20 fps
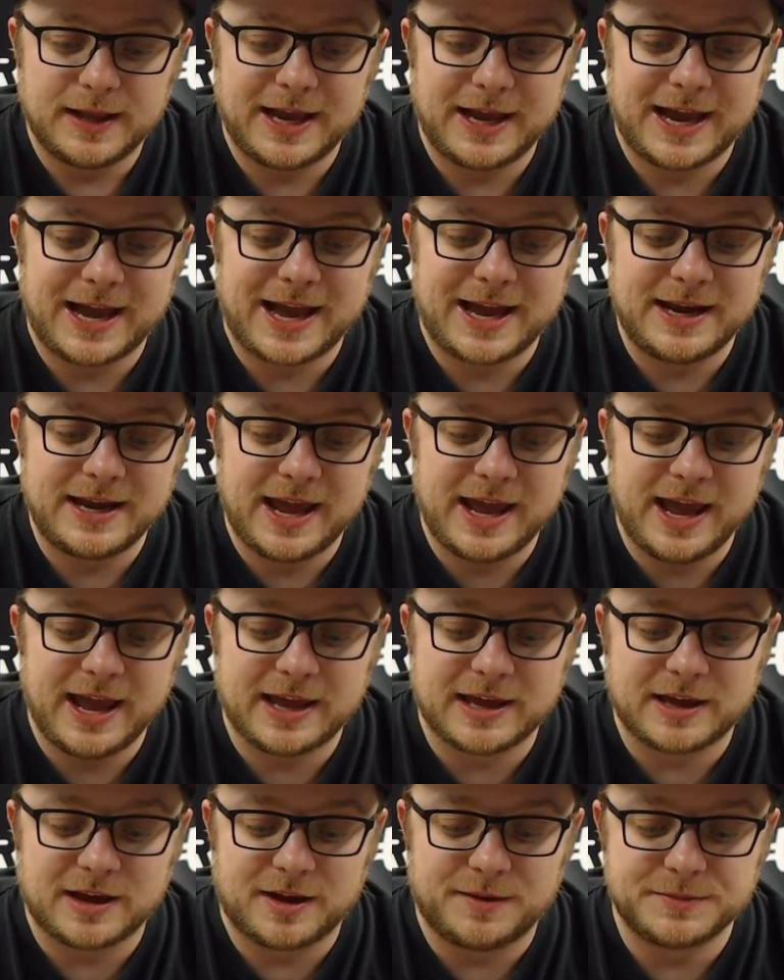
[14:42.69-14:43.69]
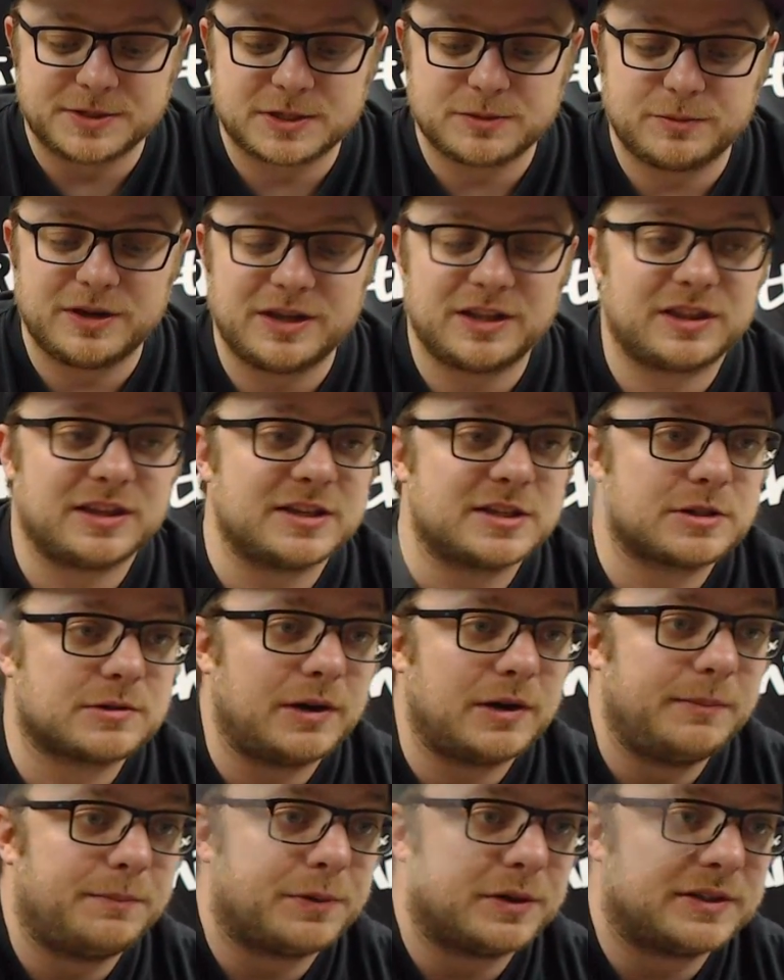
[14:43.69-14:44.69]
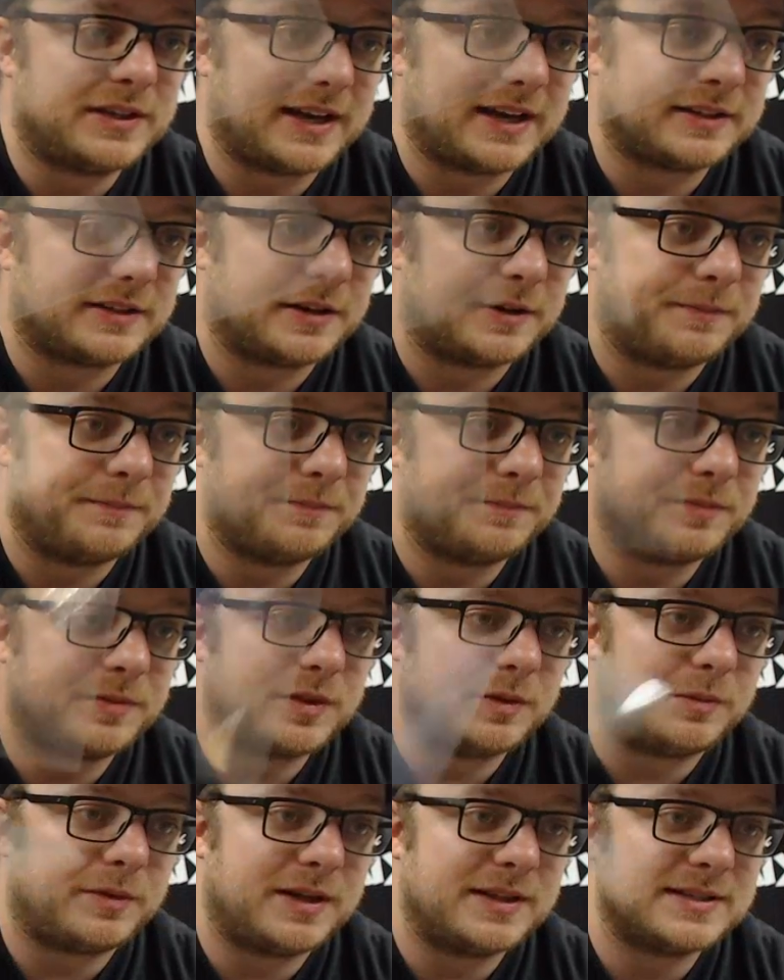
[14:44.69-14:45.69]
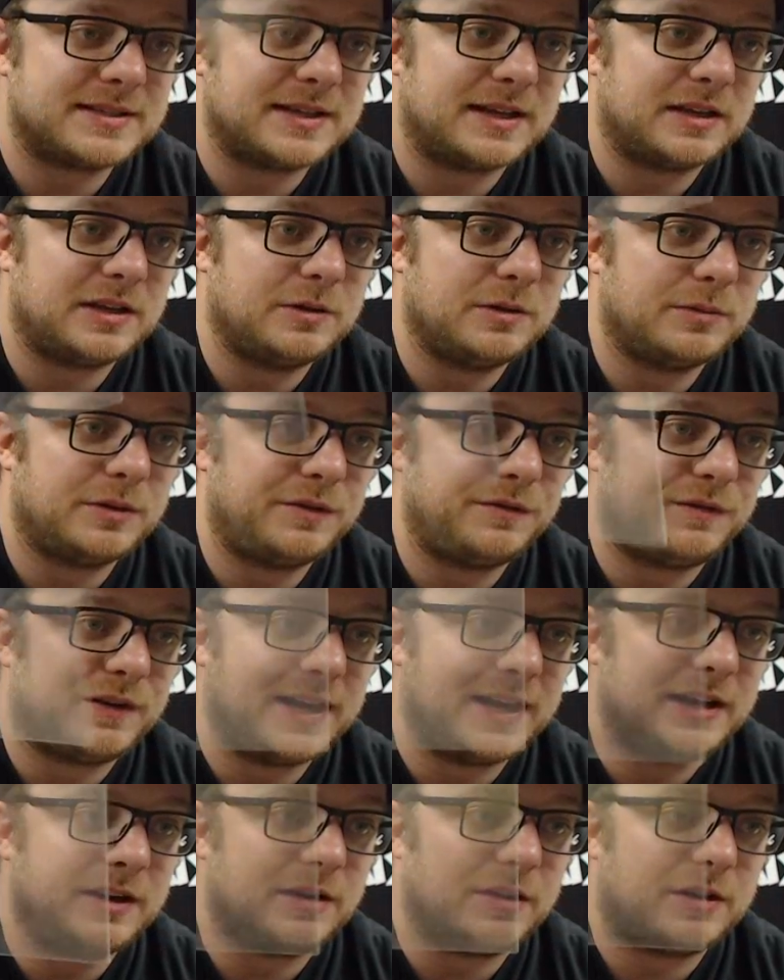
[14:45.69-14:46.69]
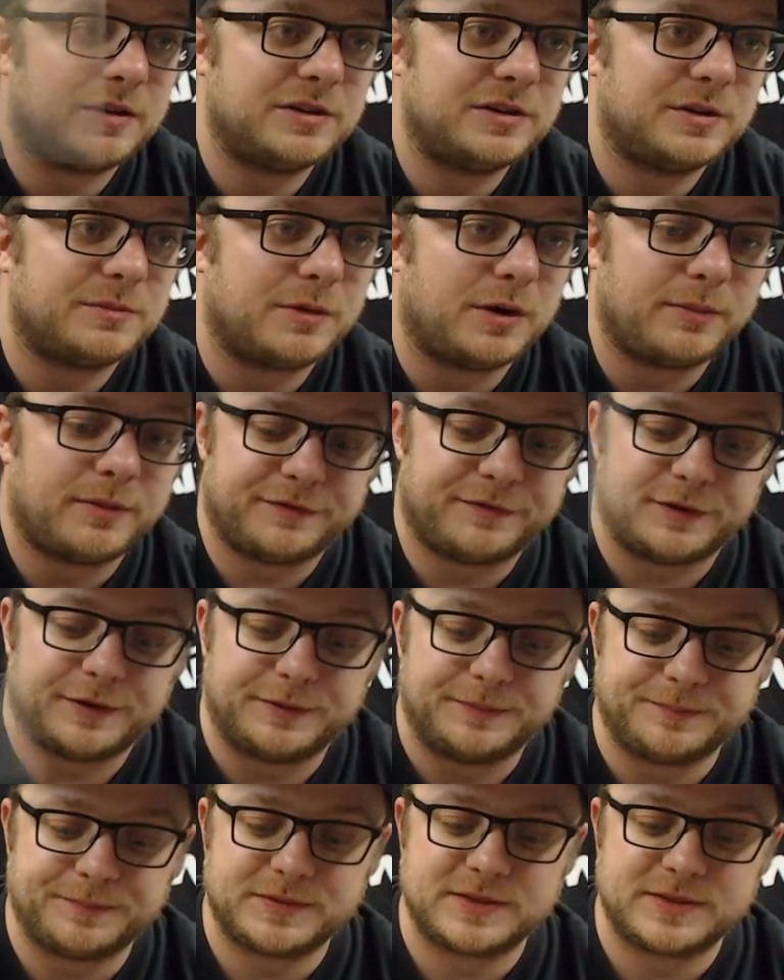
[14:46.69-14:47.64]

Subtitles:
And it comes with a screen protector, the ones that you would find on your mobile phone.